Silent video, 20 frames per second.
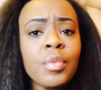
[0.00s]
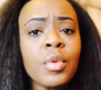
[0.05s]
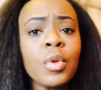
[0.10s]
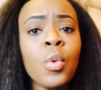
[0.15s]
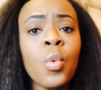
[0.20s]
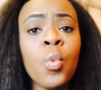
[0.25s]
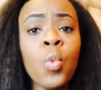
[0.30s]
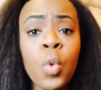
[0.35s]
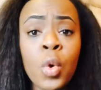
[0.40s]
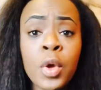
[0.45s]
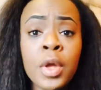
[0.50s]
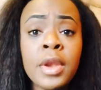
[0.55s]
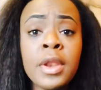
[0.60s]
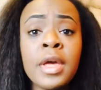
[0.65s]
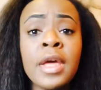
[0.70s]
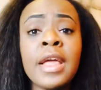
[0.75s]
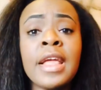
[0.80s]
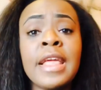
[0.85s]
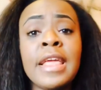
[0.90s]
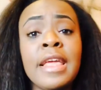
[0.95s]
would
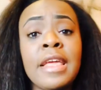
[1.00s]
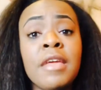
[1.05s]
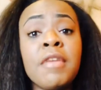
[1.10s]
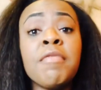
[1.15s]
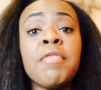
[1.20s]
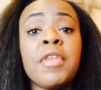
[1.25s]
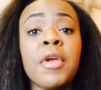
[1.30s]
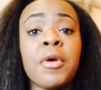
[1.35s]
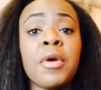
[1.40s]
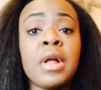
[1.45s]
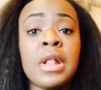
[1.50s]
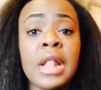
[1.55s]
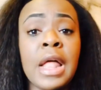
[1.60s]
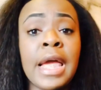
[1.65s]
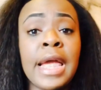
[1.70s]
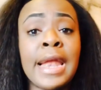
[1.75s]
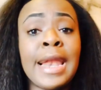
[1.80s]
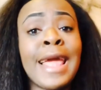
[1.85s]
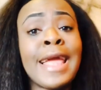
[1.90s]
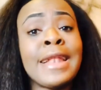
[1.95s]
give their
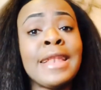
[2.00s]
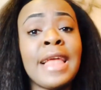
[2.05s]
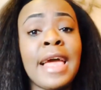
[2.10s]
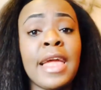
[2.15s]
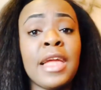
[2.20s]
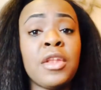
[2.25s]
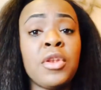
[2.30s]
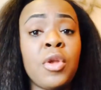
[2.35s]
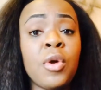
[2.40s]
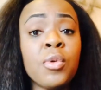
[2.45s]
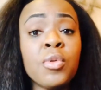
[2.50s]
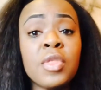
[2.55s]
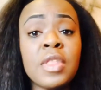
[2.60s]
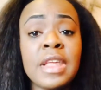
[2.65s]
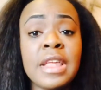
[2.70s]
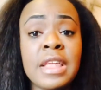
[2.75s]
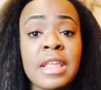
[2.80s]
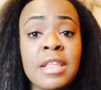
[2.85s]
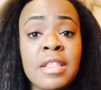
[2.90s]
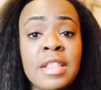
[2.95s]
client a
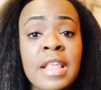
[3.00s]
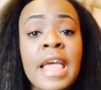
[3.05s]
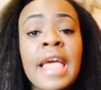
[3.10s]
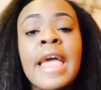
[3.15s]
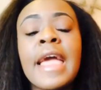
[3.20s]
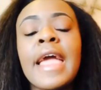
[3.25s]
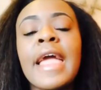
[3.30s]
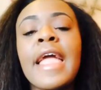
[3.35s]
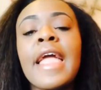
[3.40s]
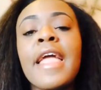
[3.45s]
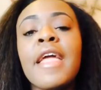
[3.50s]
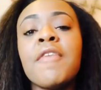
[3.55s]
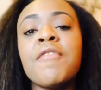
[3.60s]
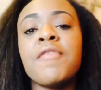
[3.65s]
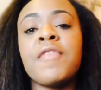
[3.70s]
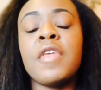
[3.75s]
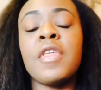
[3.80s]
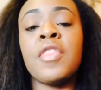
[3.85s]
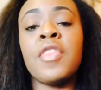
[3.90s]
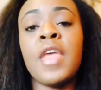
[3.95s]
diagnosis
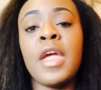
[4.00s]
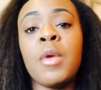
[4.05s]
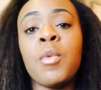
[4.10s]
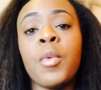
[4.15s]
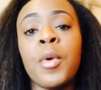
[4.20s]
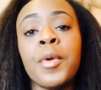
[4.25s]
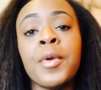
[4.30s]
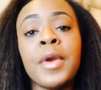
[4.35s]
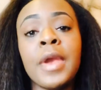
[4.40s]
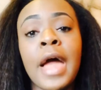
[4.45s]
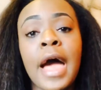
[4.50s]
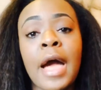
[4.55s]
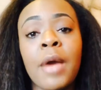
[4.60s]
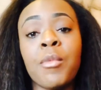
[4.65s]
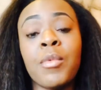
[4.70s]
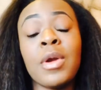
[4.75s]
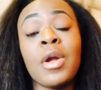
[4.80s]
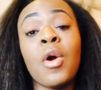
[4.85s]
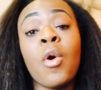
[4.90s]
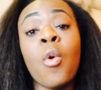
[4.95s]
if they were not
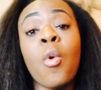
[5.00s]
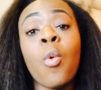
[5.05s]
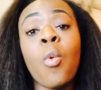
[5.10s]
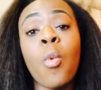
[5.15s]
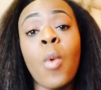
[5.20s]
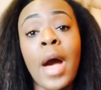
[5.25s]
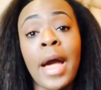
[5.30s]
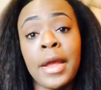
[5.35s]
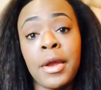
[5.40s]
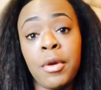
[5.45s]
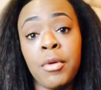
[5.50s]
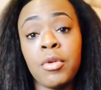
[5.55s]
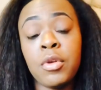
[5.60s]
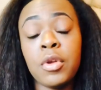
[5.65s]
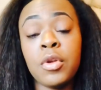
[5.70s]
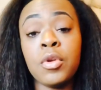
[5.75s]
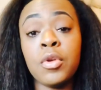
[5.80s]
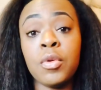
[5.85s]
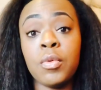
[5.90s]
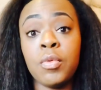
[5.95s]
required
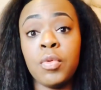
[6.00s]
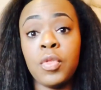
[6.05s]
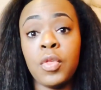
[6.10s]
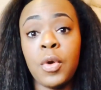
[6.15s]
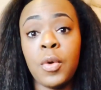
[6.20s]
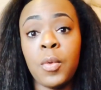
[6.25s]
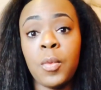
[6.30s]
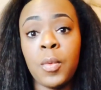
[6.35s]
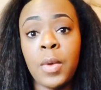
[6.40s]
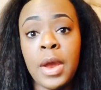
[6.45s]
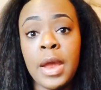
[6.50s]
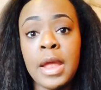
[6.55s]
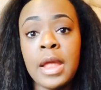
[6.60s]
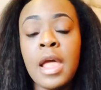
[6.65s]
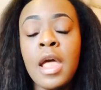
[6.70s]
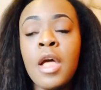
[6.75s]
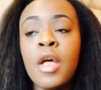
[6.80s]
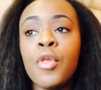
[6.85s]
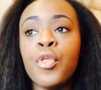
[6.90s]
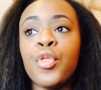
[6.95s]
to do so,
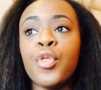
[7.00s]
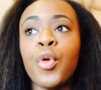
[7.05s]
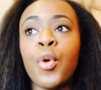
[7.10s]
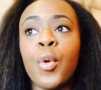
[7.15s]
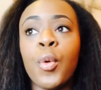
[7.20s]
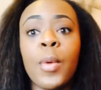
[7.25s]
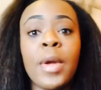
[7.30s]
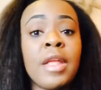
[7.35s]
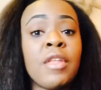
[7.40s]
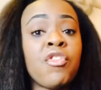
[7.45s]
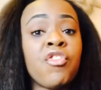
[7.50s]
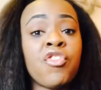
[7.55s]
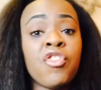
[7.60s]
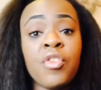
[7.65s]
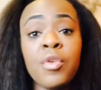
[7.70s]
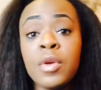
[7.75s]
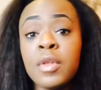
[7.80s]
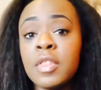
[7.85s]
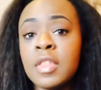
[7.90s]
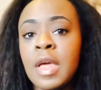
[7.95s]
right? So
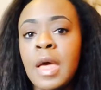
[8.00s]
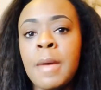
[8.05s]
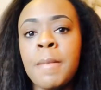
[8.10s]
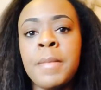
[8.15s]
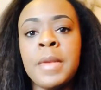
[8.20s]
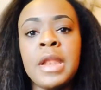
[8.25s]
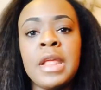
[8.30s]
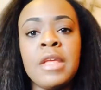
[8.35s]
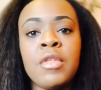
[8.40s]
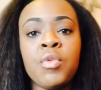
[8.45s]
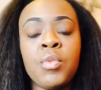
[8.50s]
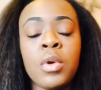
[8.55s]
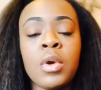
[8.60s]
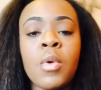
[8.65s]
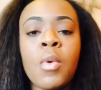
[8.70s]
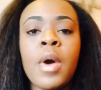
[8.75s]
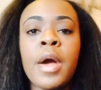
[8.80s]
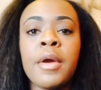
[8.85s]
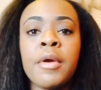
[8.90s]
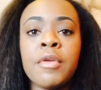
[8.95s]
insurance companies
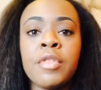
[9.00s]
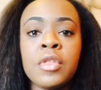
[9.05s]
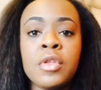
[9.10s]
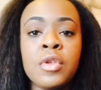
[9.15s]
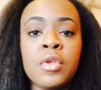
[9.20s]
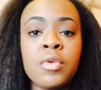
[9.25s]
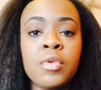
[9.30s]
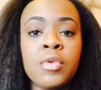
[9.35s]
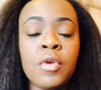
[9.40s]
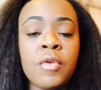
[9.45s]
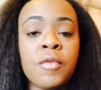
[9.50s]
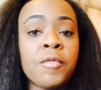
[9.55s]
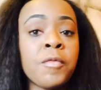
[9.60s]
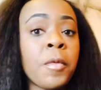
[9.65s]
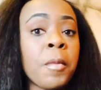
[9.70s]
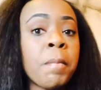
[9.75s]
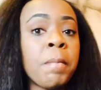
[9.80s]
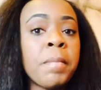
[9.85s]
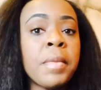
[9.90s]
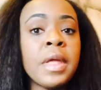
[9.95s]
require us to do
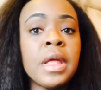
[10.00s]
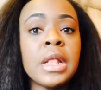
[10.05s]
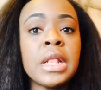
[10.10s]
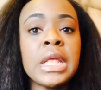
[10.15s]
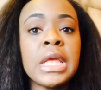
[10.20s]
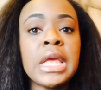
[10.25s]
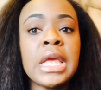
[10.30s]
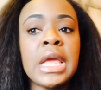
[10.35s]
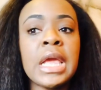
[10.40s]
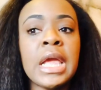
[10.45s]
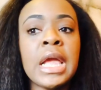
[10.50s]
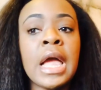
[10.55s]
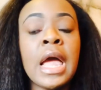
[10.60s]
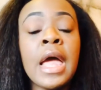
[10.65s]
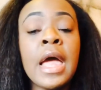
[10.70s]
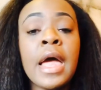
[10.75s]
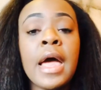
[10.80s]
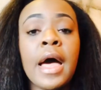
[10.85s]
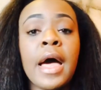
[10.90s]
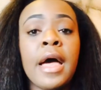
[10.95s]
for billing.
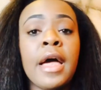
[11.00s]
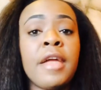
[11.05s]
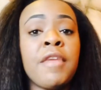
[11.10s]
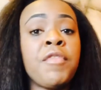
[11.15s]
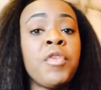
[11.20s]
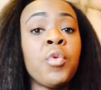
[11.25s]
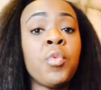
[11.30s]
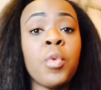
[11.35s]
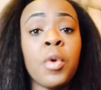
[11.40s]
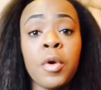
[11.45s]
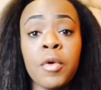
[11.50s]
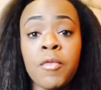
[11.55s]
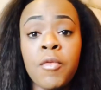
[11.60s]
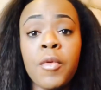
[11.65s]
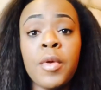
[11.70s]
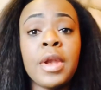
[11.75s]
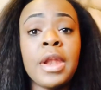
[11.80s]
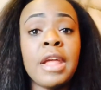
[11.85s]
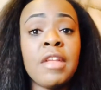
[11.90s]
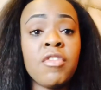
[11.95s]
If you work
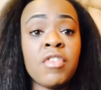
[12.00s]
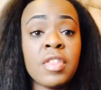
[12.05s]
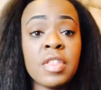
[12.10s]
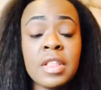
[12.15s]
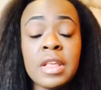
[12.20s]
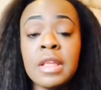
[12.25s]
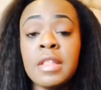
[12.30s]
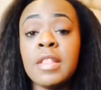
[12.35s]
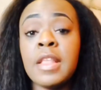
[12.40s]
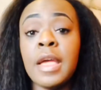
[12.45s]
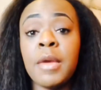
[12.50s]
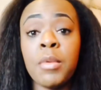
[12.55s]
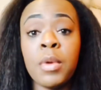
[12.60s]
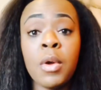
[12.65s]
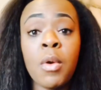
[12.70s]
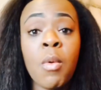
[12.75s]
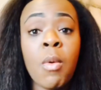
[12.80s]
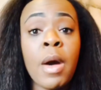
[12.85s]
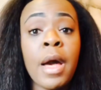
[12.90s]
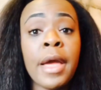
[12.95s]
for an agency, they
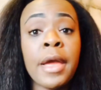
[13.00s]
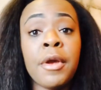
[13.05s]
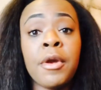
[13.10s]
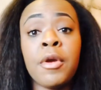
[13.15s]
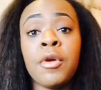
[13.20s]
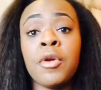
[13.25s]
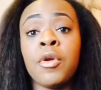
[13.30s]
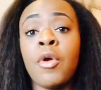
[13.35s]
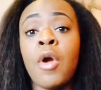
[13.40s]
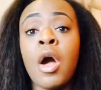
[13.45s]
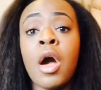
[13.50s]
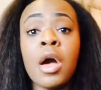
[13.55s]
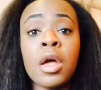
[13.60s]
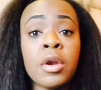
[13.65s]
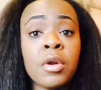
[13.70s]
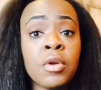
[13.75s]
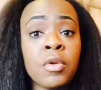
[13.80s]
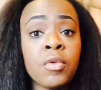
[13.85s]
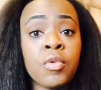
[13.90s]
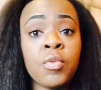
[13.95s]
require, your
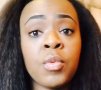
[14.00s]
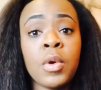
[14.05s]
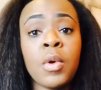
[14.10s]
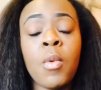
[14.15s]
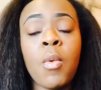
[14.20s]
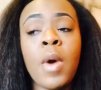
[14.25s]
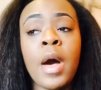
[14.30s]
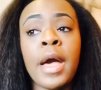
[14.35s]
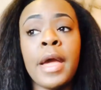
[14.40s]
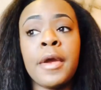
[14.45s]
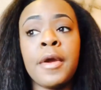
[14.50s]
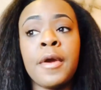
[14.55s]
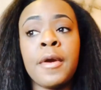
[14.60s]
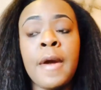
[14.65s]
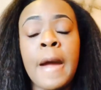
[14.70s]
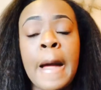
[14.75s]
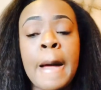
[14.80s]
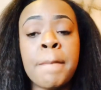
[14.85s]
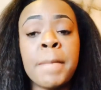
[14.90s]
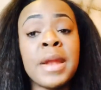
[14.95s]
auditors
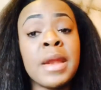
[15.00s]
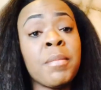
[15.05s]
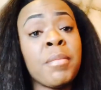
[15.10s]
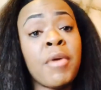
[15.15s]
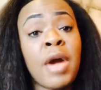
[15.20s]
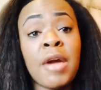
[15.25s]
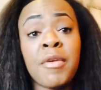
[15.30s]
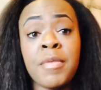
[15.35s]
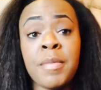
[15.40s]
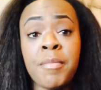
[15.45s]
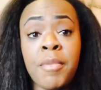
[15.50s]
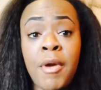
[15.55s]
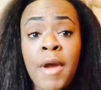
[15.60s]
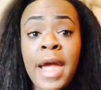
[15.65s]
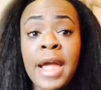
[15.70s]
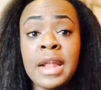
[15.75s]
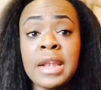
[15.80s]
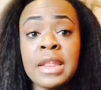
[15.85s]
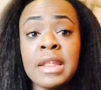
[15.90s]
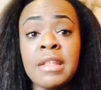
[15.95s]
require, but in private
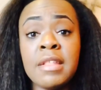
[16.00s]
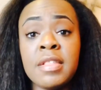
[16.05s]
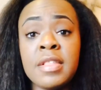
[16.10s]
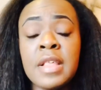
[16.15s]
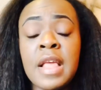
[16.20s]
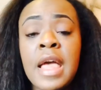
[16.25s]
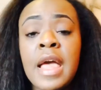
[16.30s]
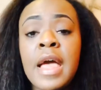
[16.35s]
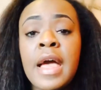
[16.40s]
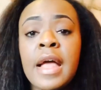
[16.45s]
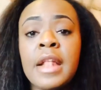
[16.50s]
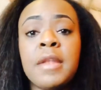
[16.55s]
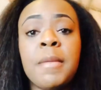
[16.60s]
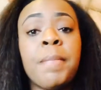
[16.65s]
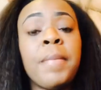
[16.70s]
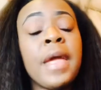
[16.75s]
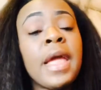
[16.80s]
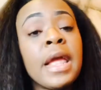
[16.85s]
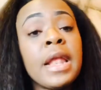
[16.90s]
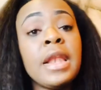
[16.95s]
practice,
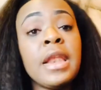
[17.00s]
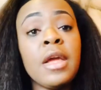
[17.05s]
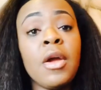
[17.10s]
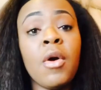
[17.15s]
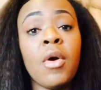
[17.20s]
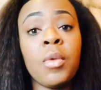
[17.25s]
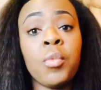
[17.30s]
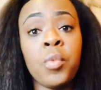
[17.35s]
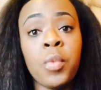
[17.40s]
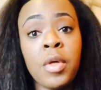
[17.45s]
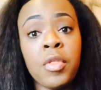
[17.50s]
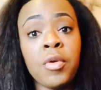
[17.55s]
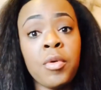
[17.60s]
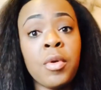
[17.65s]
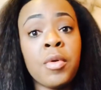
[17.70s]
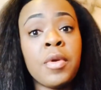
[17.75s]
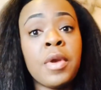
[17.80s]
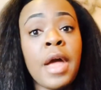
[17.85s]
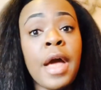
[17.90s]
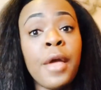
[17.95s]
depending on whether
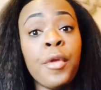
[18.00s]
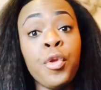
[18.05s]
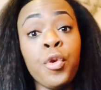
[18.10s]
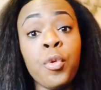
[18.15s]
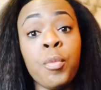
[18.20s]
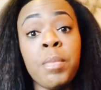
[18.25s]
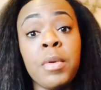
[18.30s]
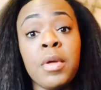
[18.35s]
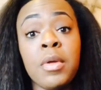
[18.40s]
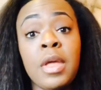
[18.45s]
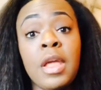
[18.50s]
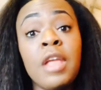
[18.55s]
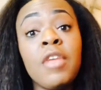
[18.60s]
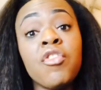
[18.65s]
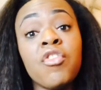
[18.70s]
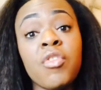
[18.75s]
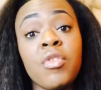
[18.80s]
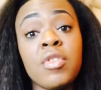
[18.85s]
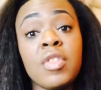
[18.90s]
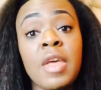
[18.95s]
or not you bill
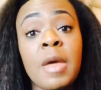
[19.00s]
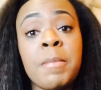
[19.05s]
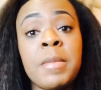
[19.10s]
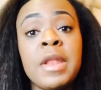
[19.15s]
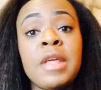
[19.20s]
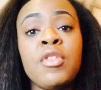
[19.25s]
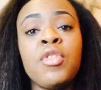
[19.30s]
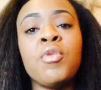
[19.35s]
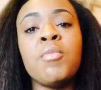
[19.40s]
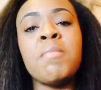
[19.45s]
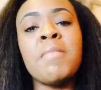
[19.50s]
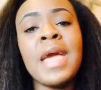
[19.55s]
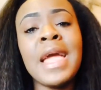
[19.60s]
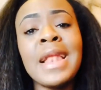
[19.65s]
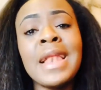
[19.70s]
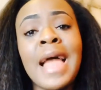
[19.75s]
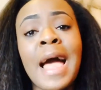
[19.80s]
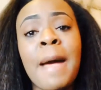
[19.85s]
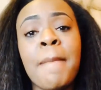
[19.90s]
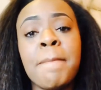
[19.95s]
insurance companies, you may
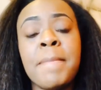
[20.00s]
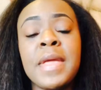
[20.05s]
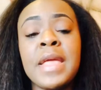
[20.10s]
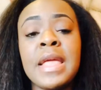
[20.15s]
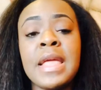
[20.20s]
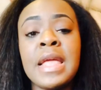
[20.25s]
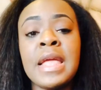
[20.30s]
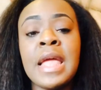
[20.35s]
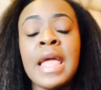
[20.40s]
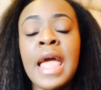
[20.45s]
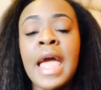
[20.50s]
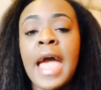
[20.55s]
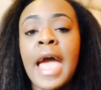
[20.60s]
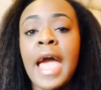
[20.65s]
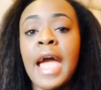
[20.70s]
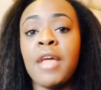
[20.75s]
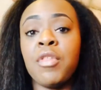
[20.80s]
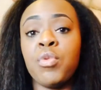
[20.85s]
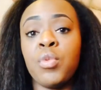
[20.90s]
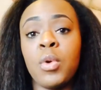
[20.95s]
not be
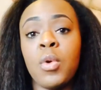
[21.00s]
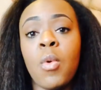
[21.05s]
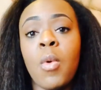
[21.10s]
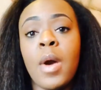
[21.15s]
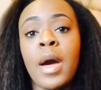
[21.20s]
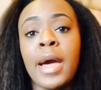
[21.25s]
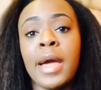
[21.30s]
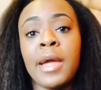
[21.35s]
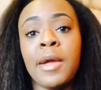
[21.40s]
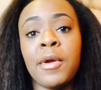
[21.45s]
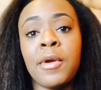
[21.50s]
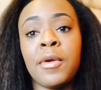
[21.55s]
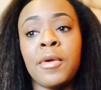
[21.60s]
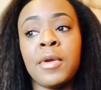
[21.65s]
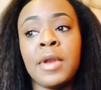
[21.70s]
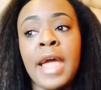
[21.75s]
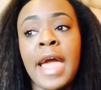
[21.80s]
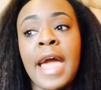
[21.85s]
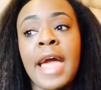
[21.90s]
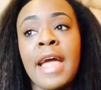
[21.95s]
as
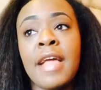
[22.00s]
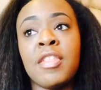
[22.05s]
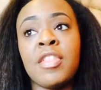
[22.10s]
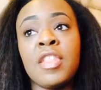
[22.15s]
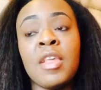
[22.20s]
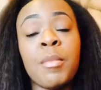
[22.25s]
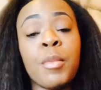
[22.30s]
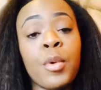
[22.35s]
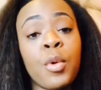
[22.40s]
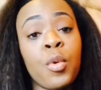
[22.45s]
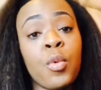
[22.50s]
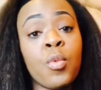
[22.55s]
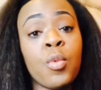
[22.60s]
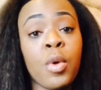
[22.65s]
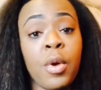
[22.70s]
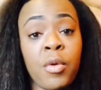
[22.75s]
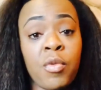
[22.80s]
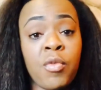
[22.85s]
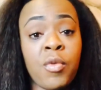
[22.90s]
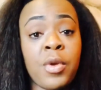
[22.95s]
required as someone who
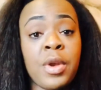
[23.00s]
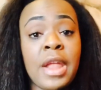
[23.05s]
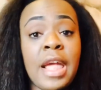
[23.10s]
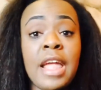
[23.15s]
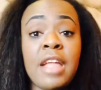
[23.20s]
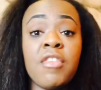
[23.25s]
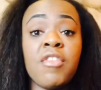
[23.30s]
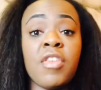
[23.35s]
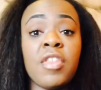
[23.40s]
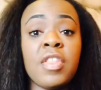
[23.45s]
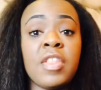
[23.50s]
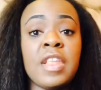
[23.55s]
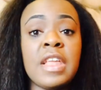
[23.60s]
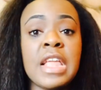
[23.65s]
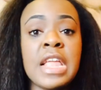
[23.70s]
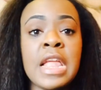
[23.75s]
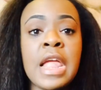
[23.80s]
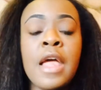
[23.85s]
works for an agency